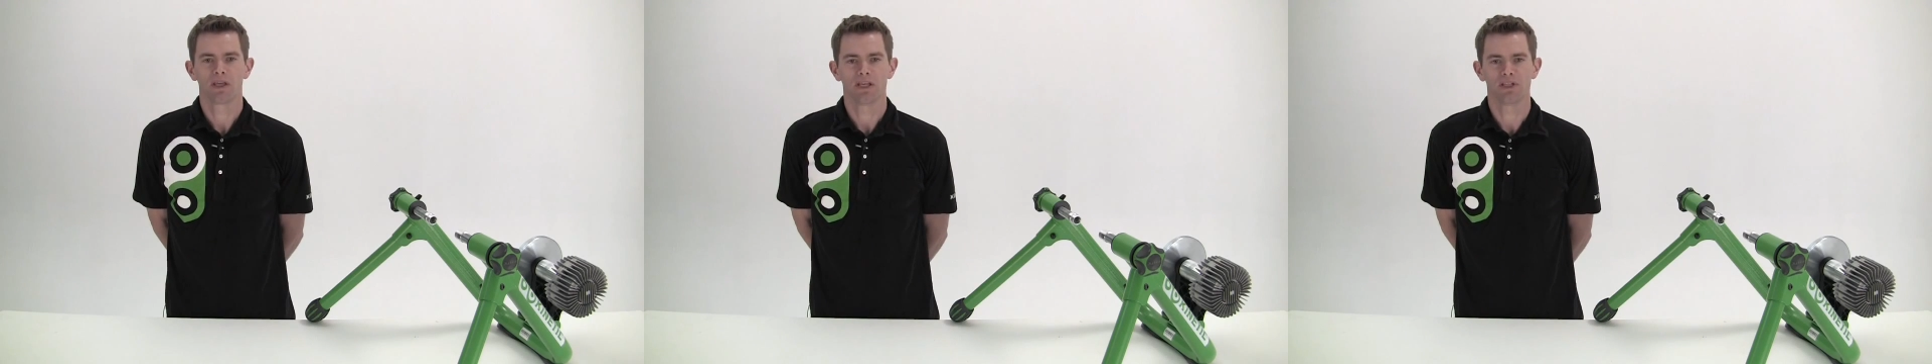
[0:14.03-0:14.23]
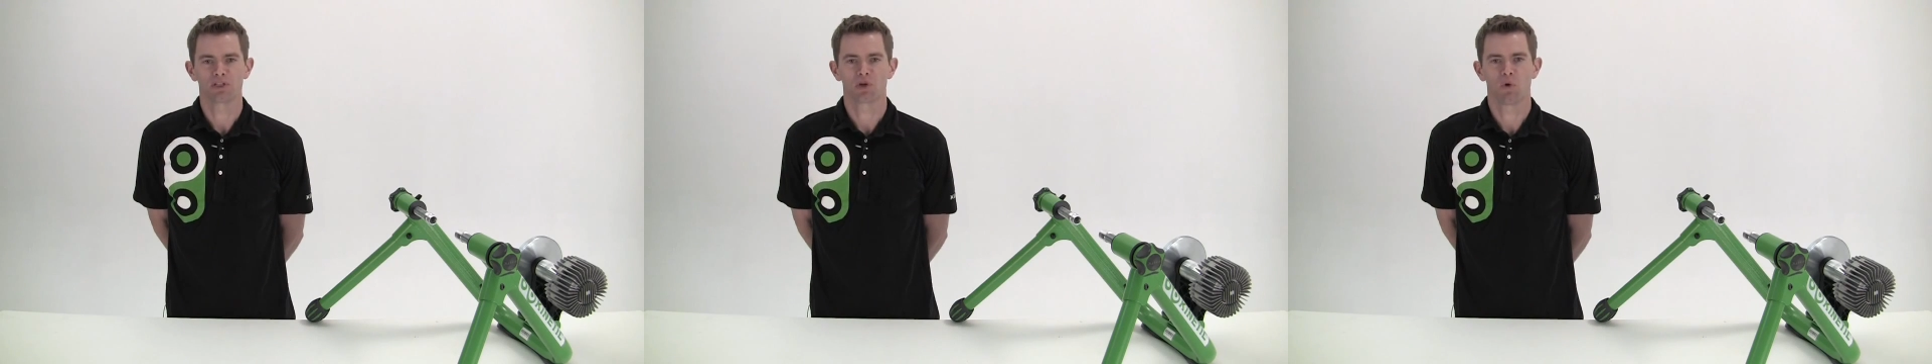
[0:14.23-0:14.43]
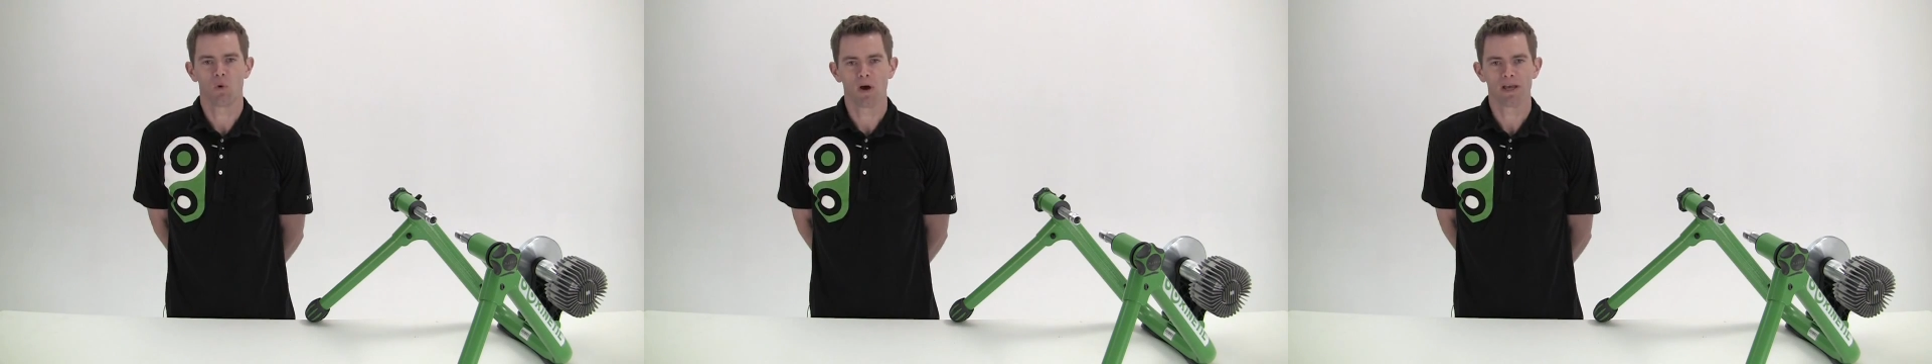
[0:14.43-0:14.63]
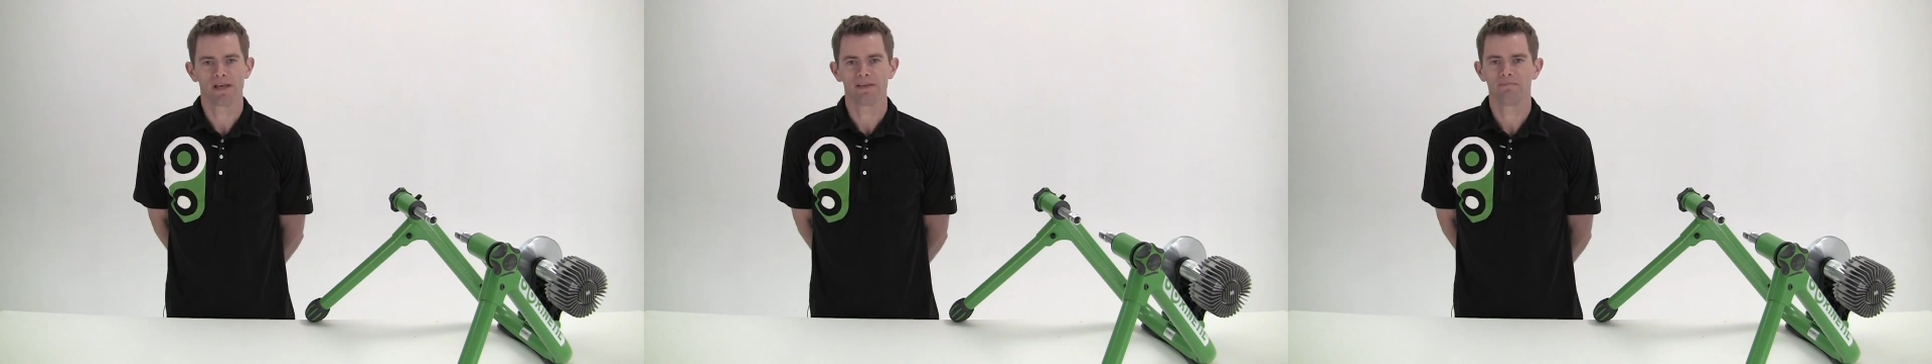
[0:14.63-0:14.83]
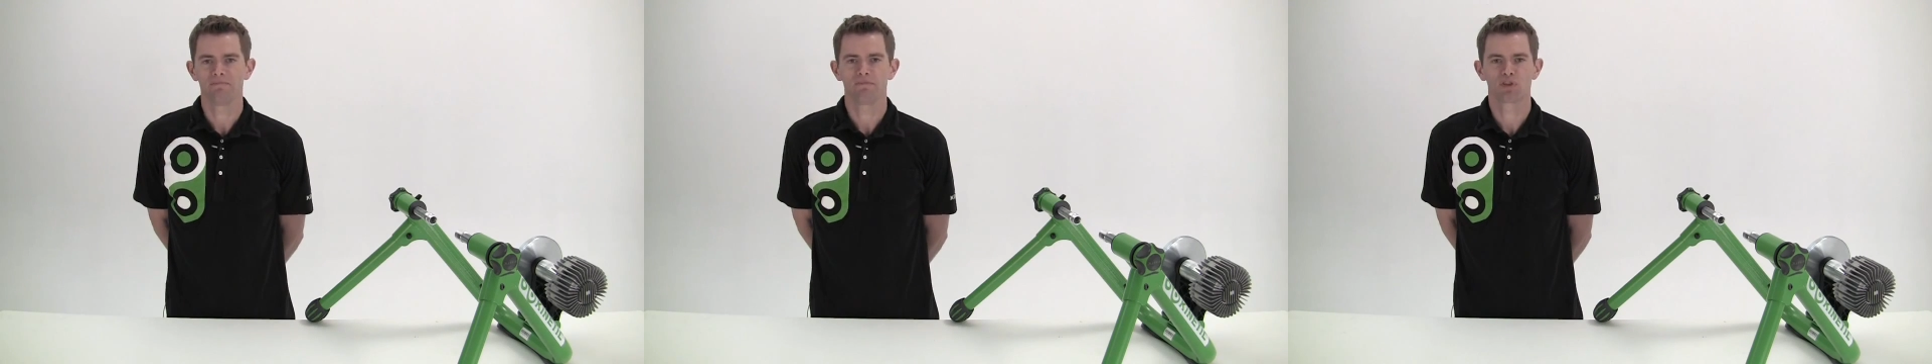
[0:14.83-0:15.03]
It's
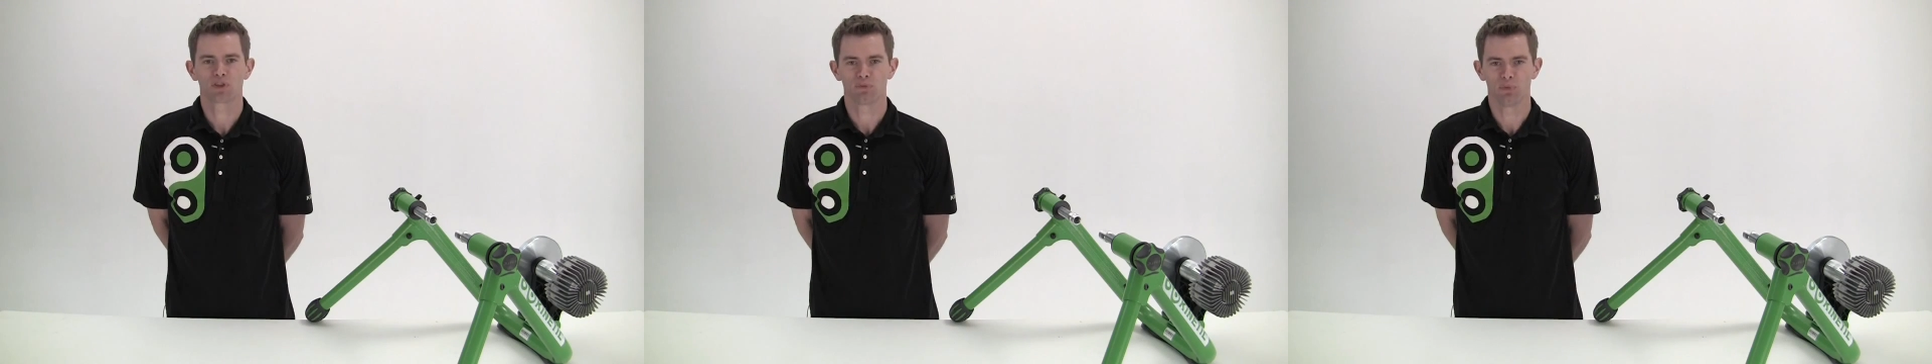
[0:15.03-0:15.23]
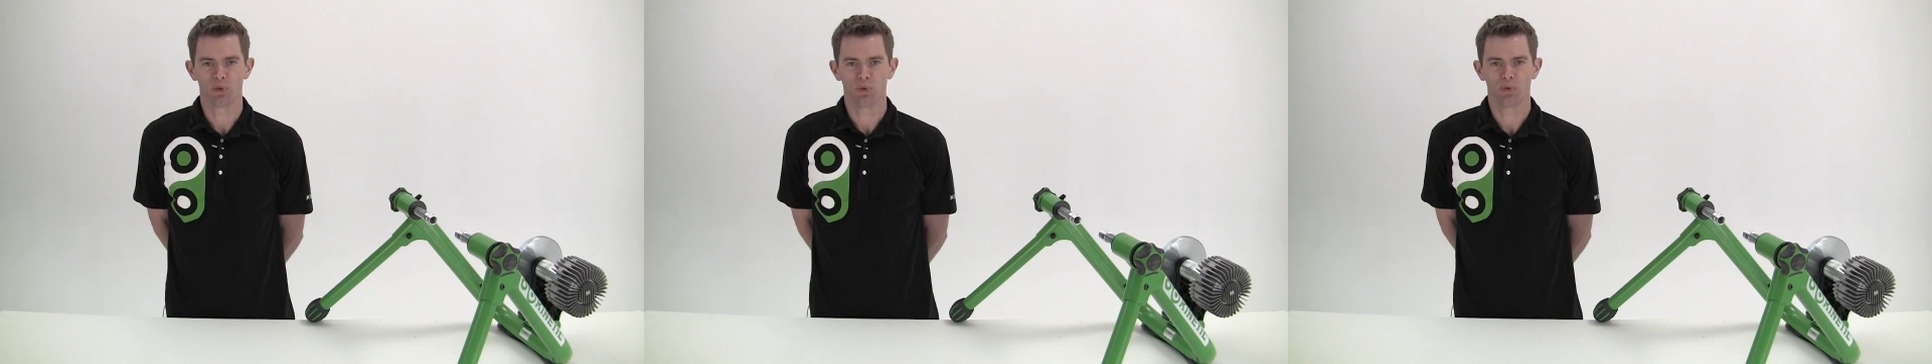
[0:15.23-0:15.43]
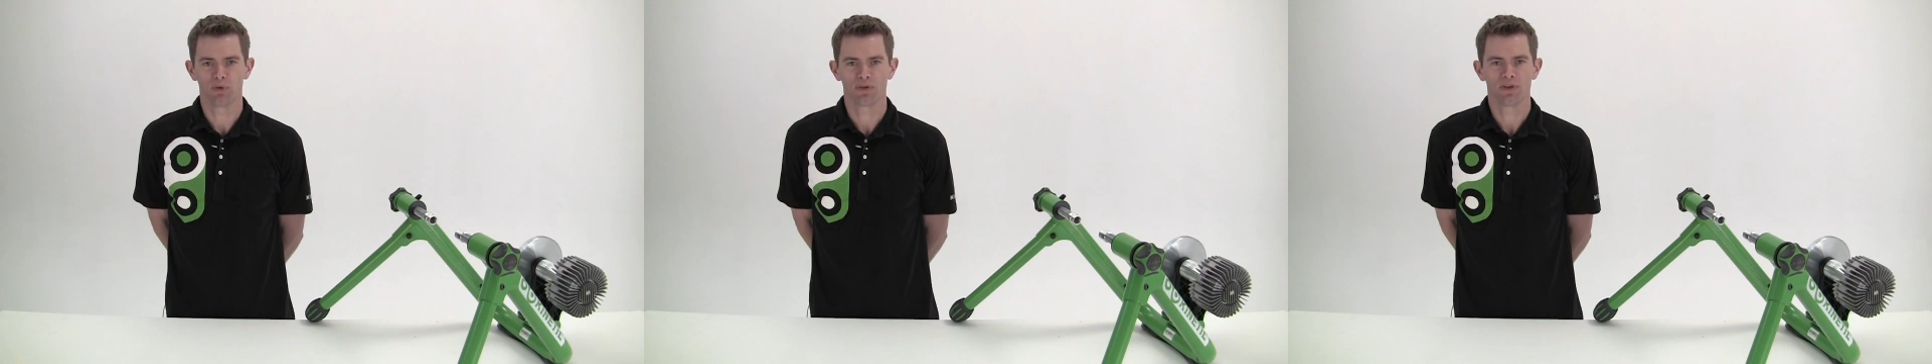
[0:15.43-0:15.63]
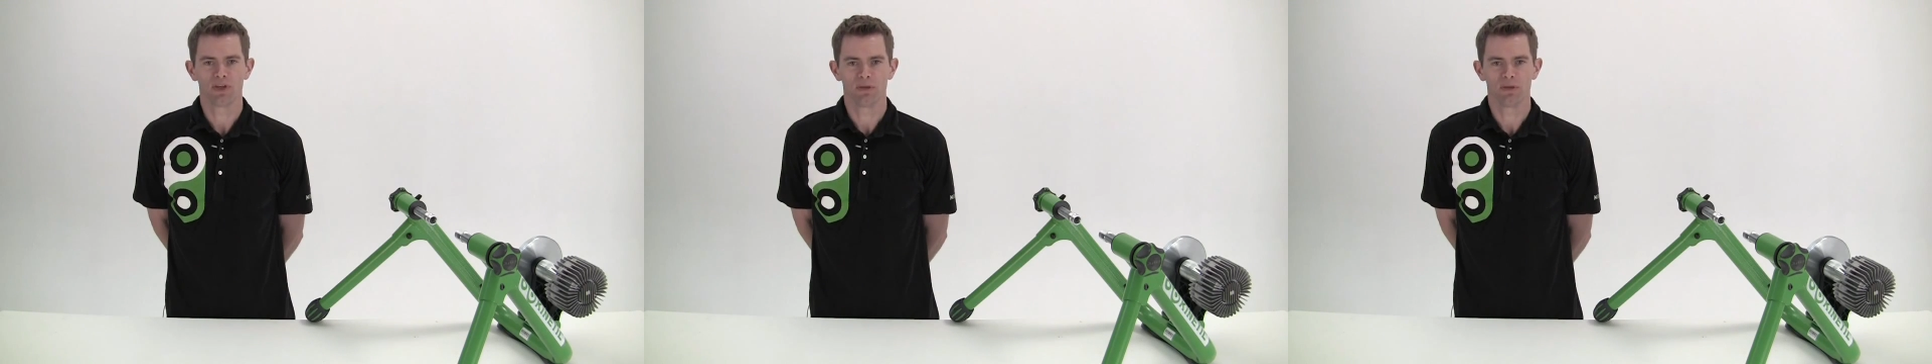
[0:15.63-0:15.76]
quiet, smooth,